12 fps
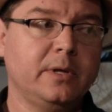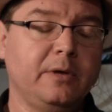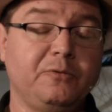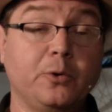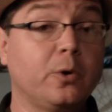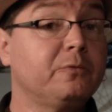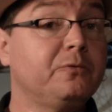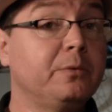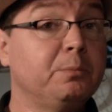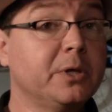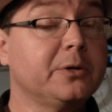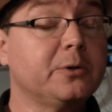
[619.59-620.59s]
If you're
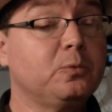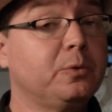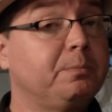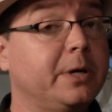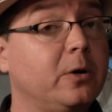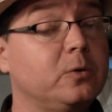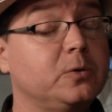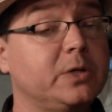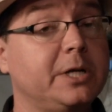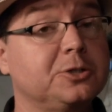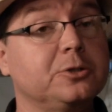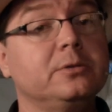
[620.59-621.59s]
unfamiliar with Big O
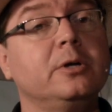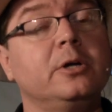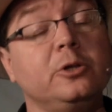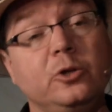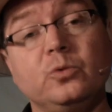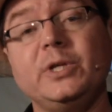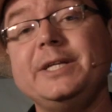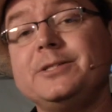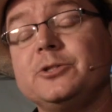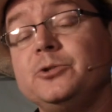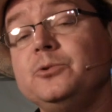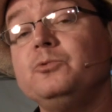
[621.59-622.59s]
notation, you need
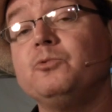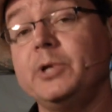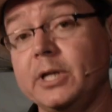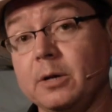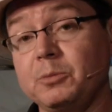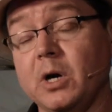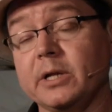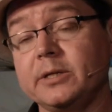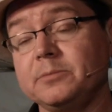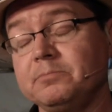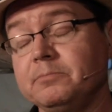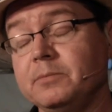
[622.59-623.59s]
to read up on it,